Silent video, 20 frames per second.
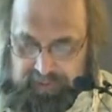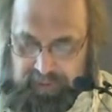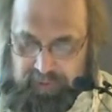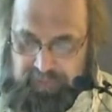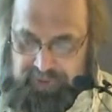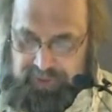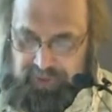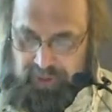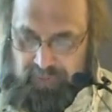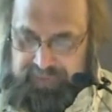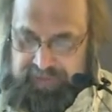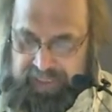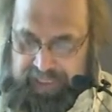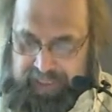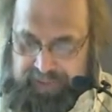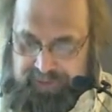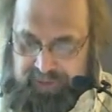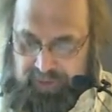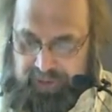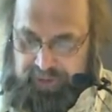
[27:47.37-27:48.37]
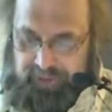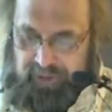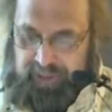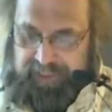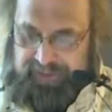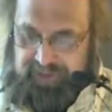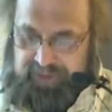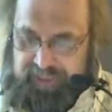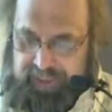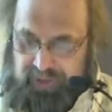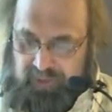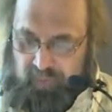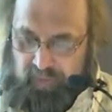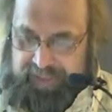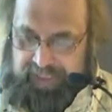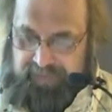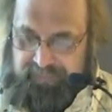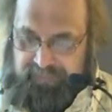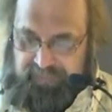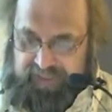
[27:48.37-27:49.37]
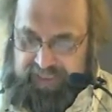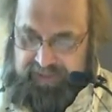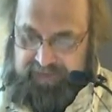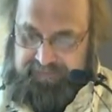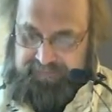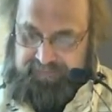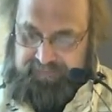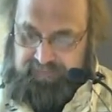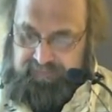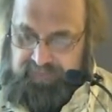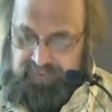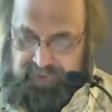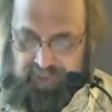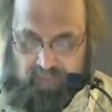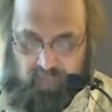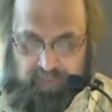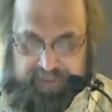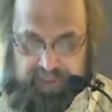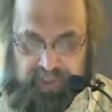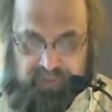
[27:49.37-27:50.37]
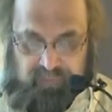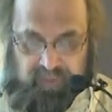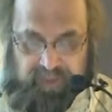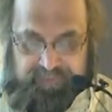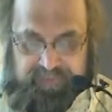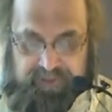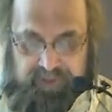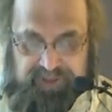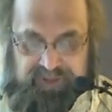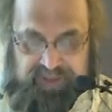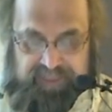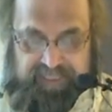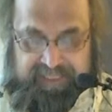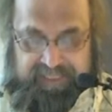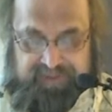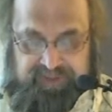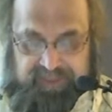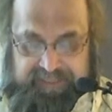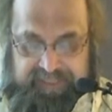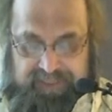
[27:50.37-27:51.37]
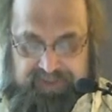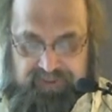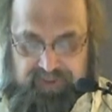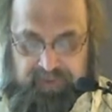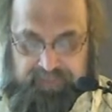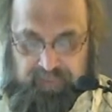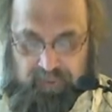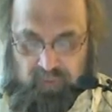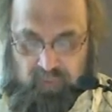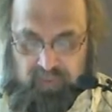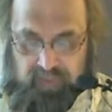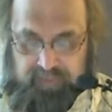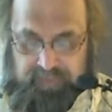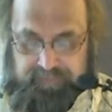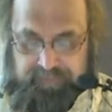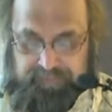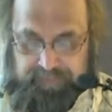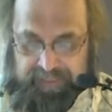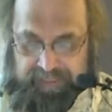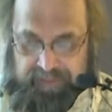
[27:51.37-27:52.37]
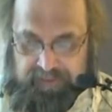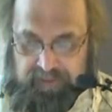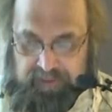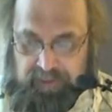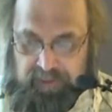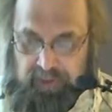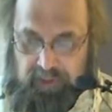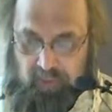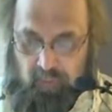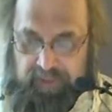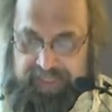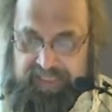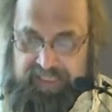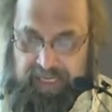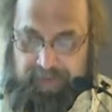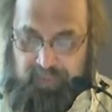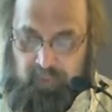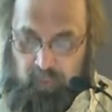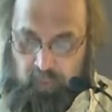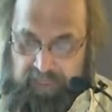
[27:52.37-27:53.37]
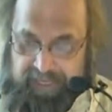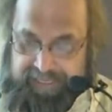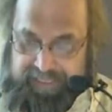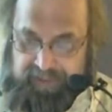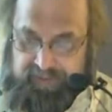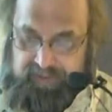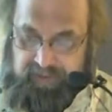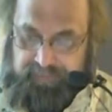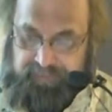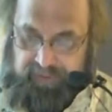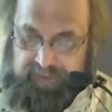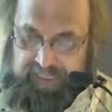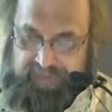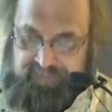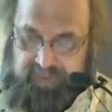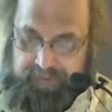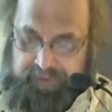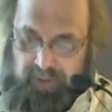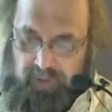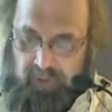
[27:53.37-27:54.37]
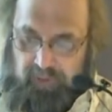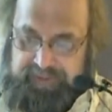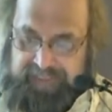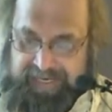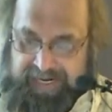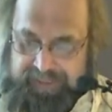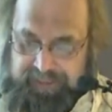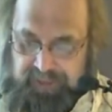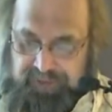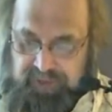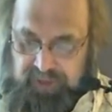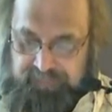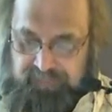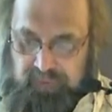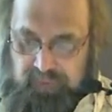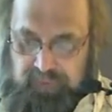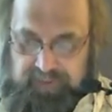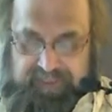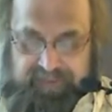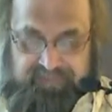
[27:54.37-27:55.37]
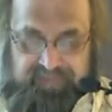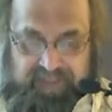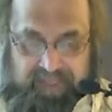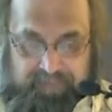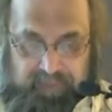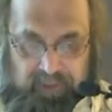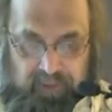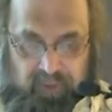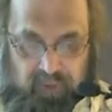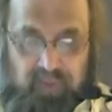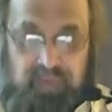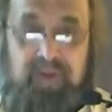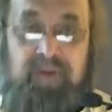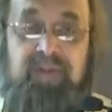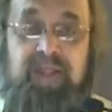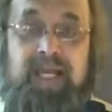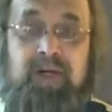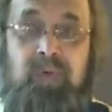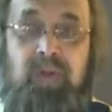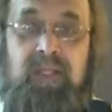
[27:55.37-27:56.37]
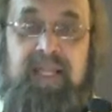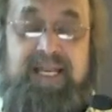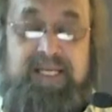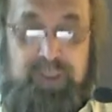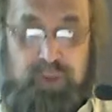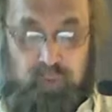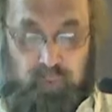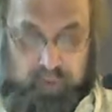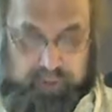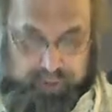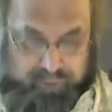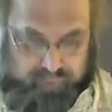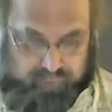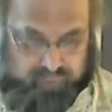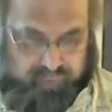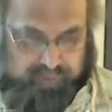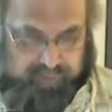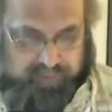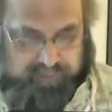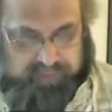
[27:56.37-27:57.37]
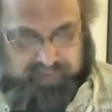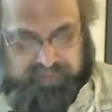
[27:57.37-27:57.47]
It was so dark you could not see twenty feet. Some whales rubbed their sides against the boat, but we kept quiet and believed in the old adage, if you leave them alone, they will let you alone."